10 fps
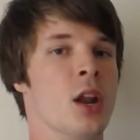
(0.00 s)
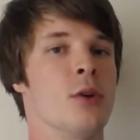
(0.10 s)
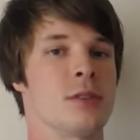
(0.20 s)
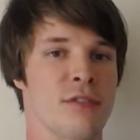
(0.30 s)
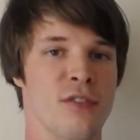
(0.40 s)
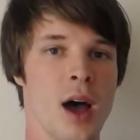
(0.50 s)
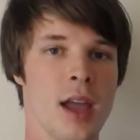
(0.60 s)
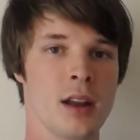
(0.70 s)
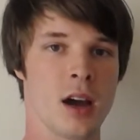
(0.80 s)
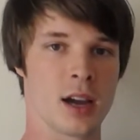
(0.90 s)

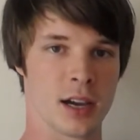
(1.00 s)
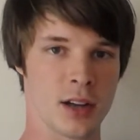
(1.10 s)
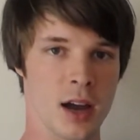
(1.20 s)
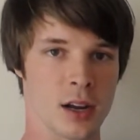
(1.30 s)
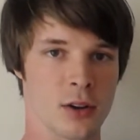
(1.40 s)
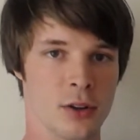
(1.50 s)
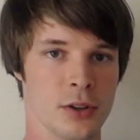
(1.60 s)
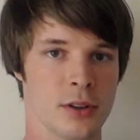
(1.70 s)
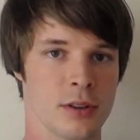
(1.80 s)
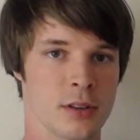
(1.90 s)
define a
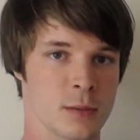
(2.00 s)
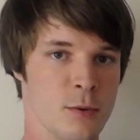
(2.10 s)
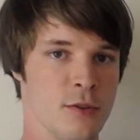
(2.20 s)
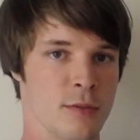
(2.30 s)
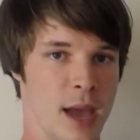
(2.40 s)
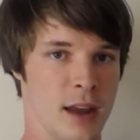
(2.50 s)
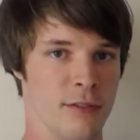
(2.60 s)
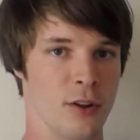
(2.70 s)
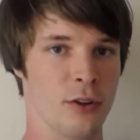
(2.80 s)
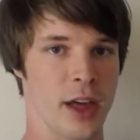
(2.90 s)
canonical smooth
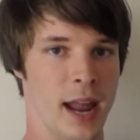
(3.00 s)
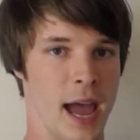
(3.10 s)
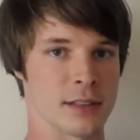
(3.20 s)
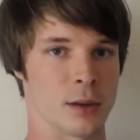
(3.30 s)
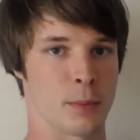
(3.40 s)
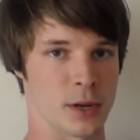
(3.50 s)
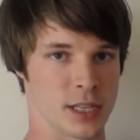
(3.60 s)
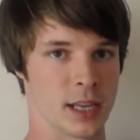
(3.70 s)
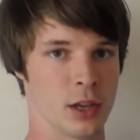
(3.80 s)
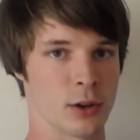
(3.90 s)
manifold that has a
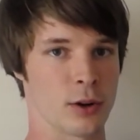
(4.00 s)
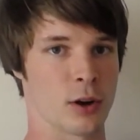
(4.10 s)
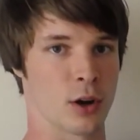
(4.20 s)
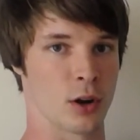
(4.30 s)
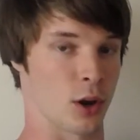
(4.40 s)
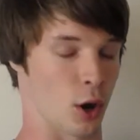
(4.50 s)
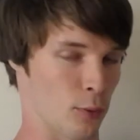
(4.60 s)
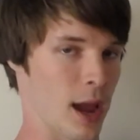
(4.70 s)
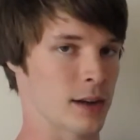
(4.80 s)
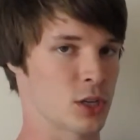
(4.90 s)
particular
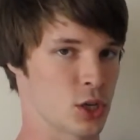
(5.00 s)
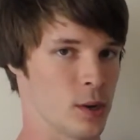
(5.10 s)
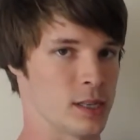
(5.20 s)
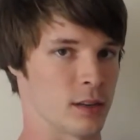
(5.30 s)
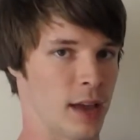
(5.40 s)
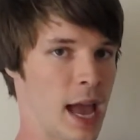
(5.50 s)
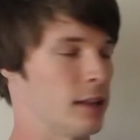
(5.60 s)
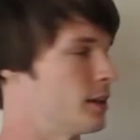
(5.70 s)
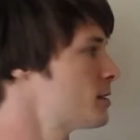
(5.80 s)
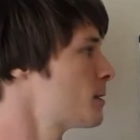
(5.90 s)
correct choice of
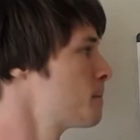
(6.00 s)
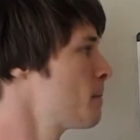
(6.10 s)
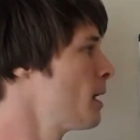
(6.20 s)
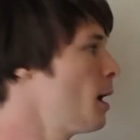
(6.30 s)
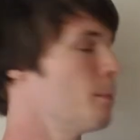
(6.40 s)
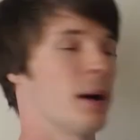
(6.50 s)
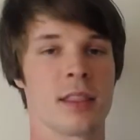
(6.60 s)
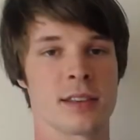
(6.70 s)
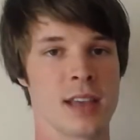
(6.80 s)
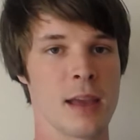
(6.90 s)
atlas, but at
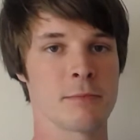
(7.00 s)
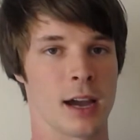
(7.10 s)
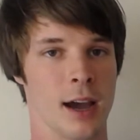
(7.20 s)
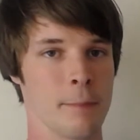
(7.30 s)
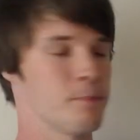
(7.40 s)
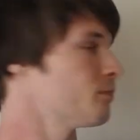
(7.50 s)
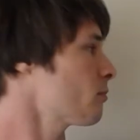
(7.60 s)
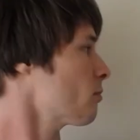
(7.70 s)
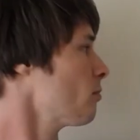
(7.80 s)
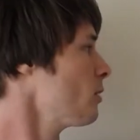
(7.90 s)
the same time,
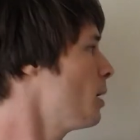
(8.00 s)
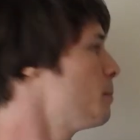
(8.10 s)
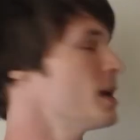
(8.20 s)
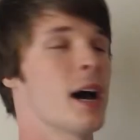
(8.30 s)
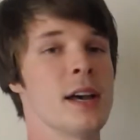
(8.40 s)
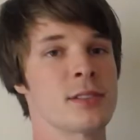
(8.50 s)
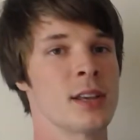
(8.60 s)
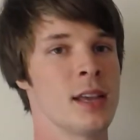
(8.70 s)
because